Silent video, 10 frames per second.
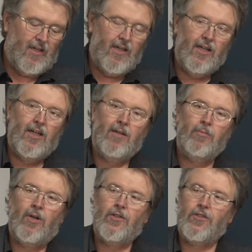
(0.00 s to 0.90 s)
uh,
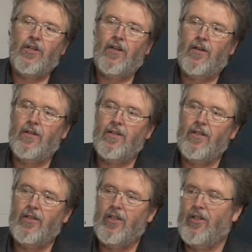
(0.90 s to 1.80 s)
but uh,
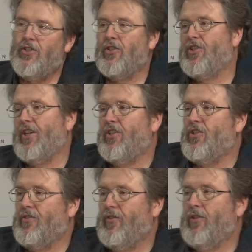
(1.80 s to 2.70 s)
in the initial
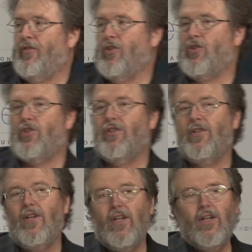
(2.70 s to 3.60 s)
stages of videos,
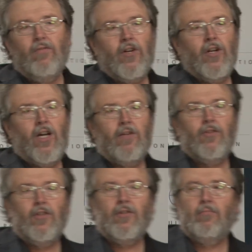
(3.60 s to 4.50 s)
very
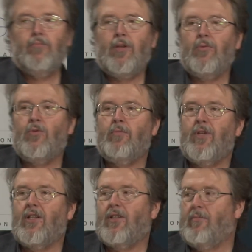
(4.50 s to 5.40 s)
often people
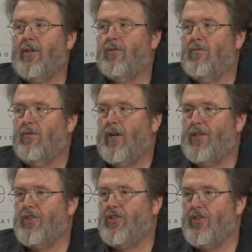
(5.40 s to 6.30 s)
would be a little bit
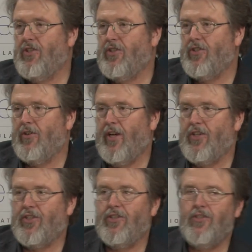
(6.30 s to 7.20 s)
reticent or
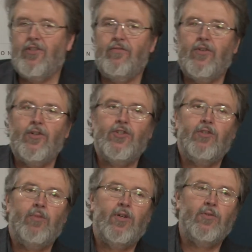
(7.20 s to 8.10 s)
hesitant at
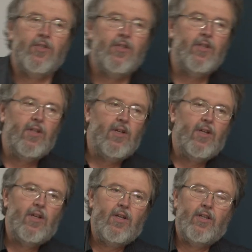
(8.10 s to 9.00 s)
first about
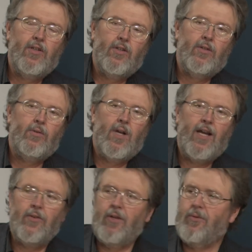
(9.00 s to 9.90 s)
you know
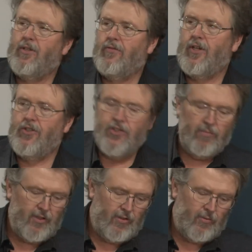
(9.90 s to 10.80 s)
how they would define
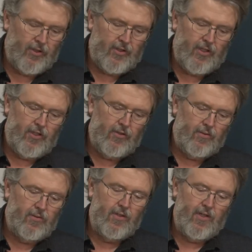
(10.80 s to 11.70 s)
something or what they
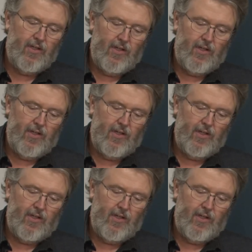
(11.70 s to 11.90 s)
knew